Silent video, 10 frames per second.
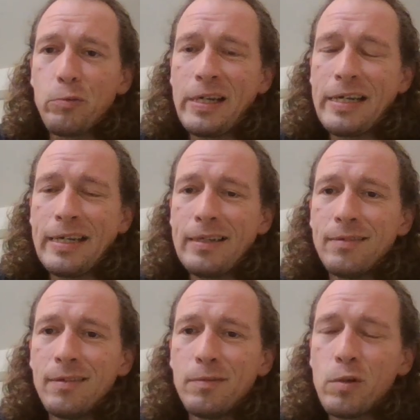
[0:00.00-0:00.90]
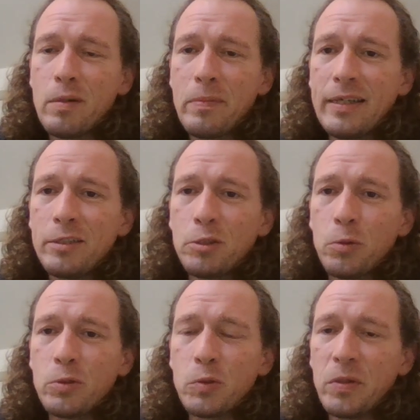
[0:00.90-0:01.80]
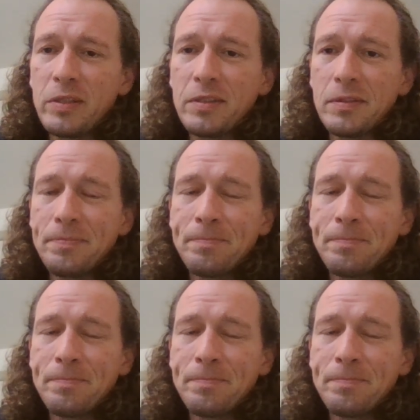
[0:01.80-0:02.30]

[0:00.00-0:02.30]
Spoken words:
reading of one of my short stories.